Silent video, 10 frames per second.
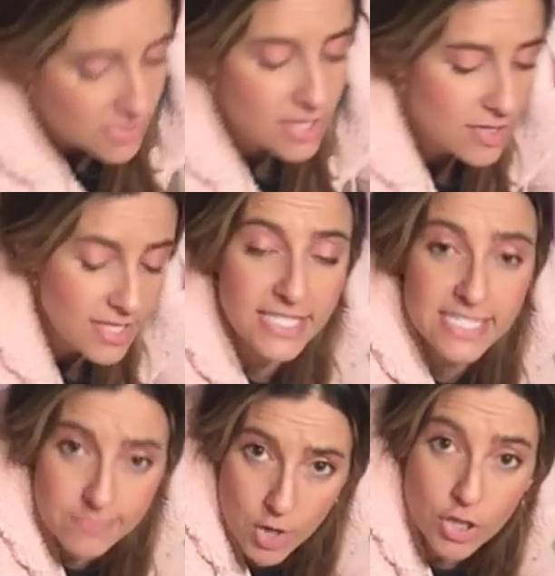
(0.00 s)

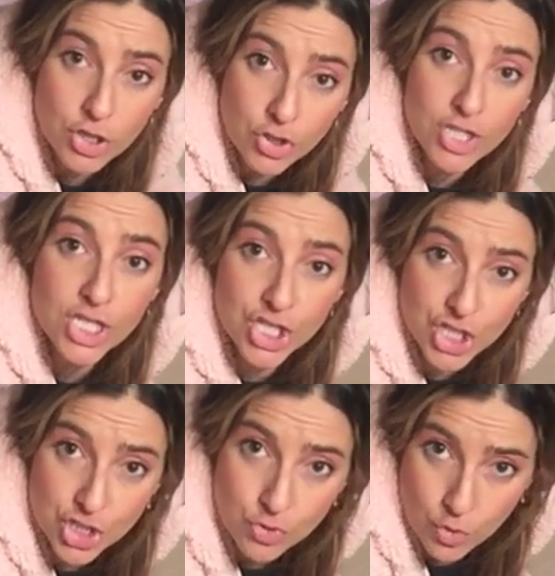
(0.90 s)
This marker is
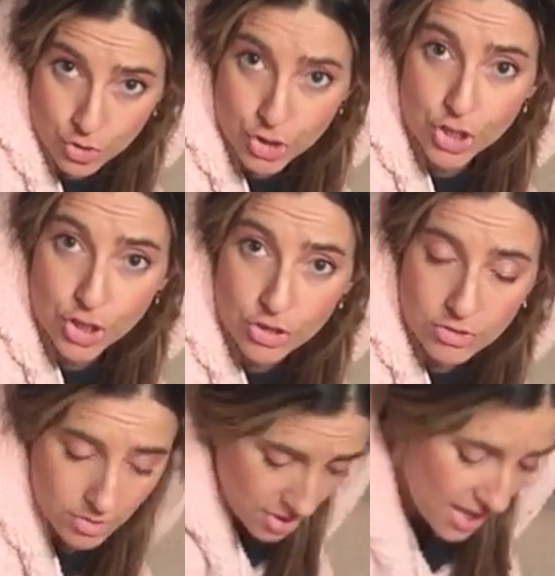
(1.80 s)
shorter
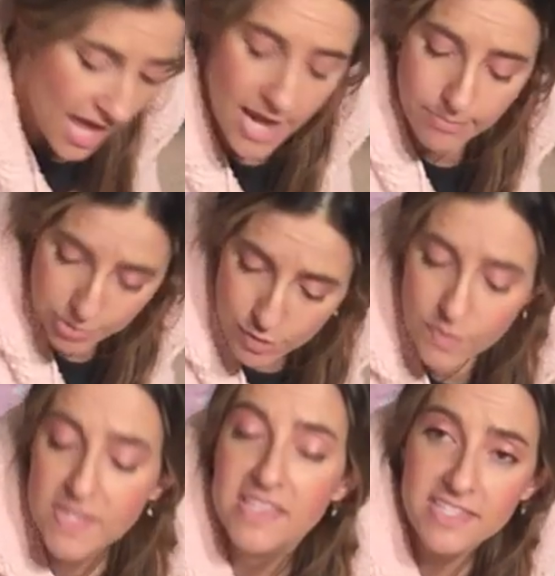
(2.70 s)
and
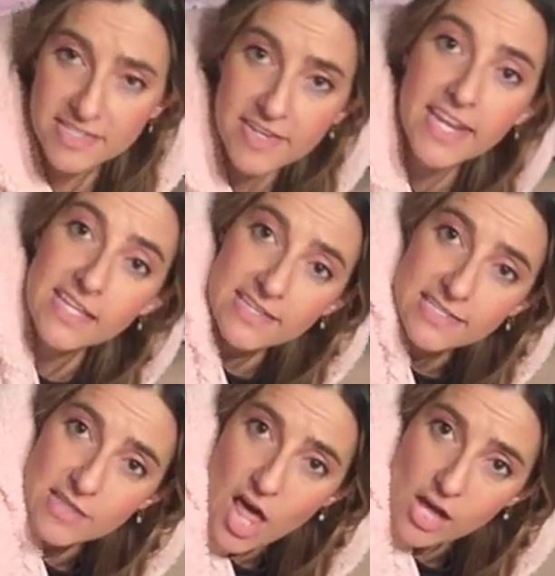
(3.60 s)
Bluey the snake
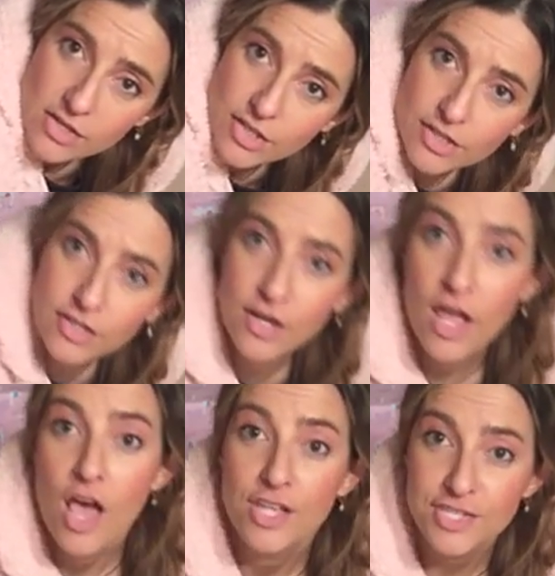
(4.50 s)
is longer.
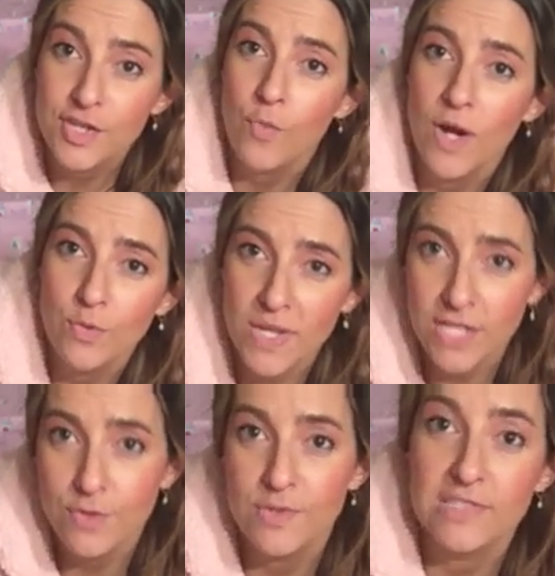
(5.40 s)
So when we
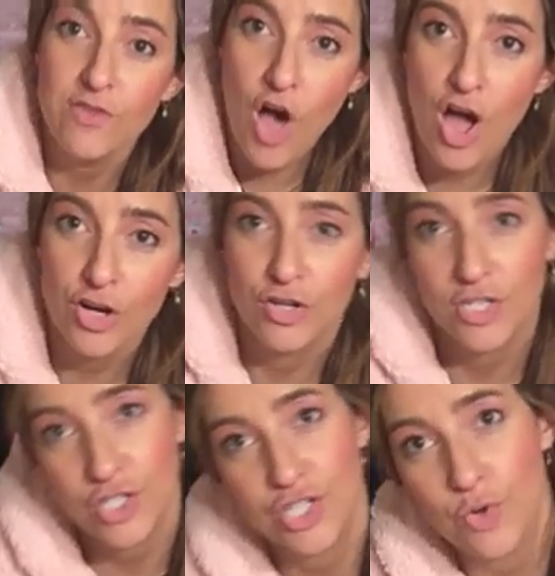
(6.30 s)
use longer
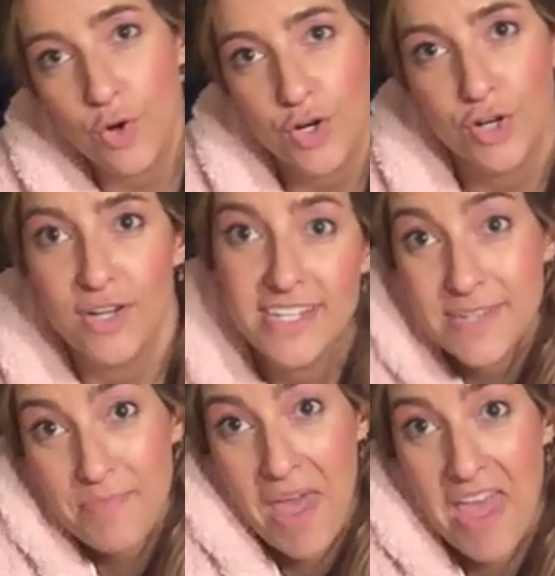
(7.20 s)
and shorter, it
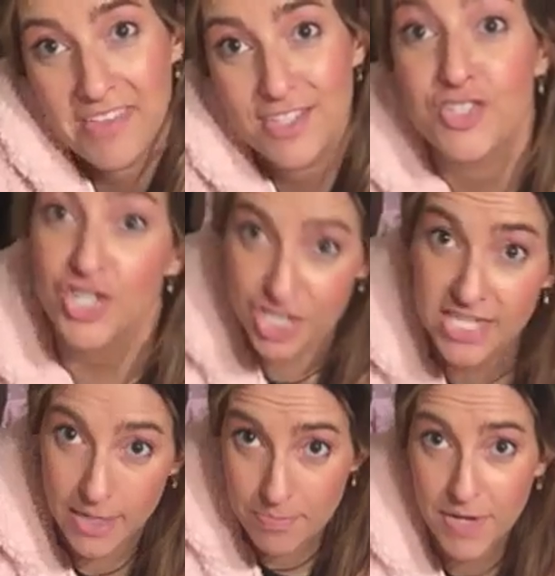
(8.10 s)
depends, just
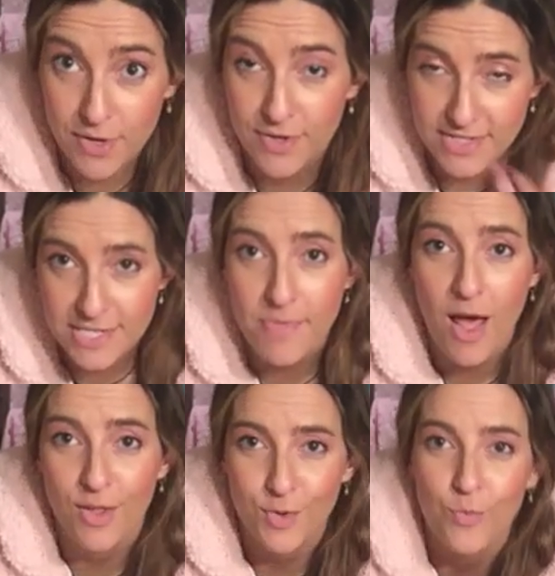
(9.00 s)
like bigger and
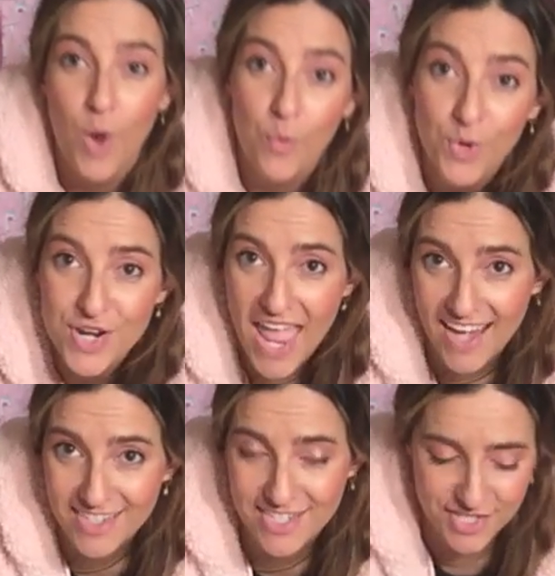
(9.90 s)
smaller, what we're
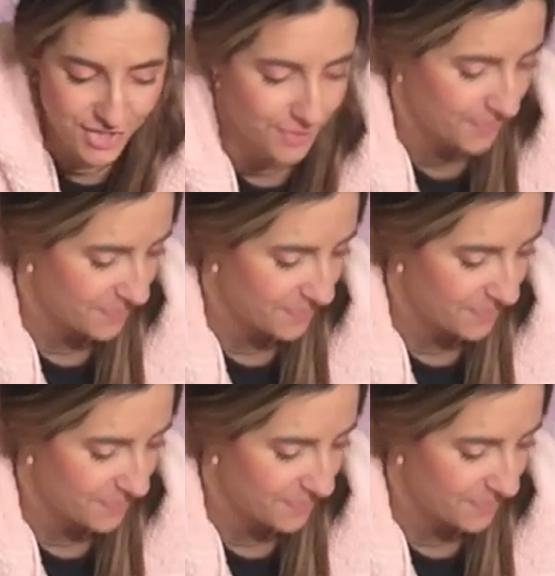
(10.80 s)
next to.